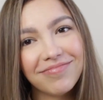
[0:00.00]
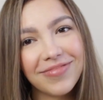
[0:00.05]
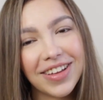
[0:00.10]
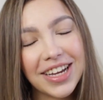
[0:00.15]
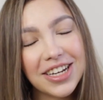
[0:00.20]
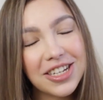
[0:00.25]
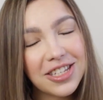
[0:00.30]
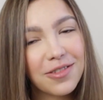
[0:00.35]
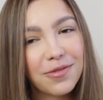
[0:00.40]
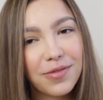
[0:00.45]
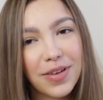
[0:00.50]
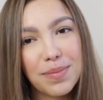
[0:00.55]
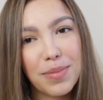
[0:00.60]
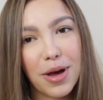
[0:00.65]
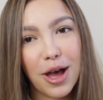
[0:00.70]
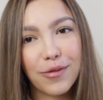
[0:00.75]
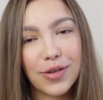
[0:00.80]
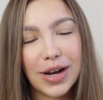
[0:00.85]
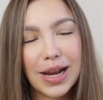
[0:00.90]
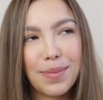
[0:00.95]
Like it doesn't fit
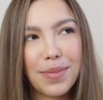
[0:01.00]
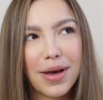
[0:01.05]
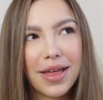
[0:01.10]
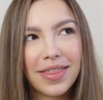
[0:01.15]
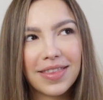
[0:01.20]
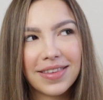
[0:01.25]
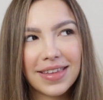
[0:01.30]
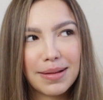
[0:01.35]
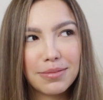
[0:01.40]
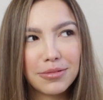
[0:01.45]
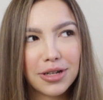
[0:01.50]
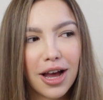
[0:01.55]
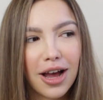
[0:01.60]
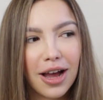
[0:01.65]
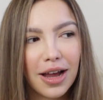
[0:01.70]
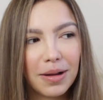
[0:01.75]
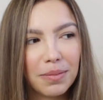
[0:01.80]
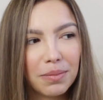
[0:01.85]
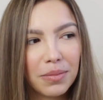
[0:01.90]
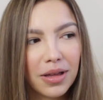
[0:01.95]
perfectly, but at the same
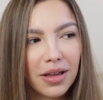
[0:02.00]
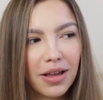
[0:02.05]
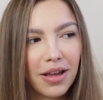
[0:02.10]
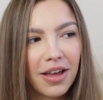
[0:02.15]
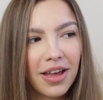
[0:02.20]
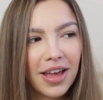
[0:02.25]
time,